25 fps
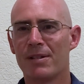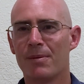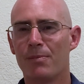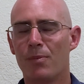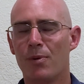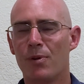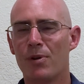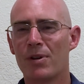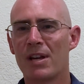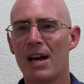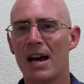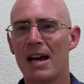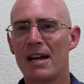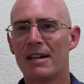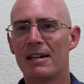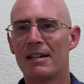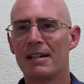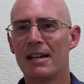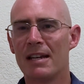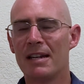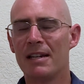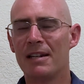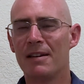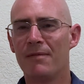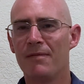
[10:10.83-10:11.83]
that more guided
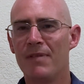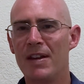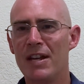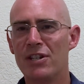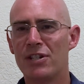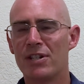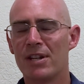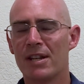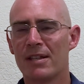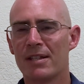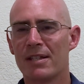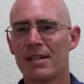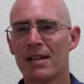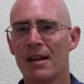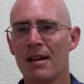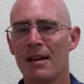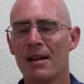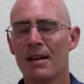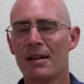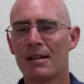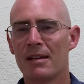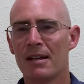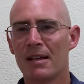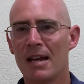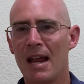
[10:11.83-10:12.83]
interventions
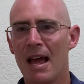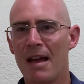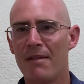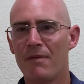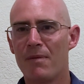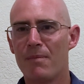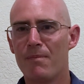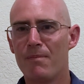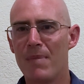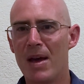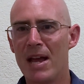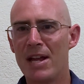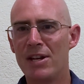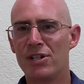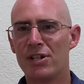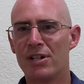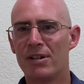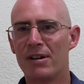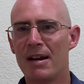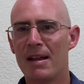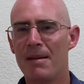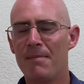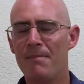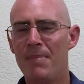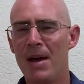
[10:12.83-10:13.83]
can have a
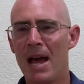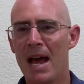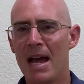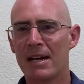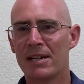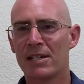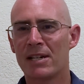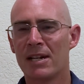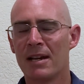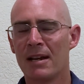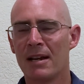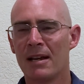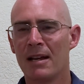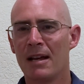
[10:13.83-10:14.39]
major impact